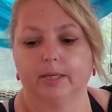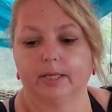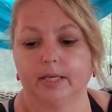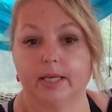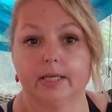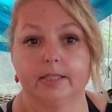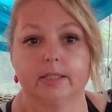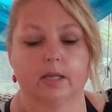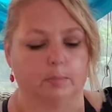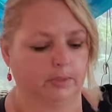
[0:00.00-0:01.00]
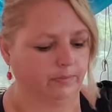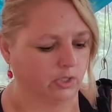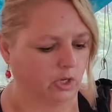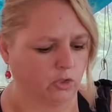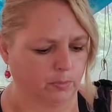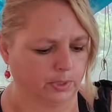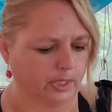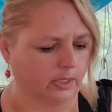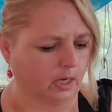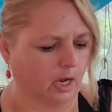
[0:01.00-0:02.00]
it is I believe it's 100%
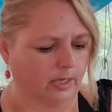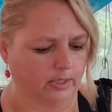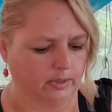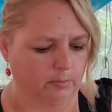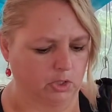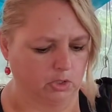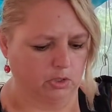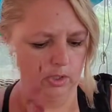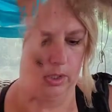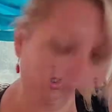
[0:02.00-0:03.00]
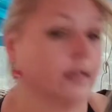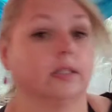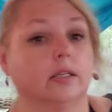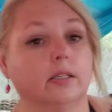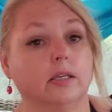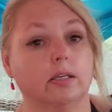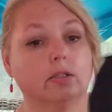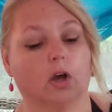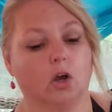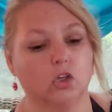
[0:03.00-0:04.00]
cotton let me just look. yes this
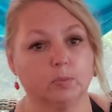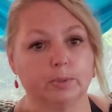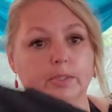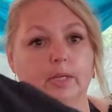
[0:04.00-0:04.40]
is 100%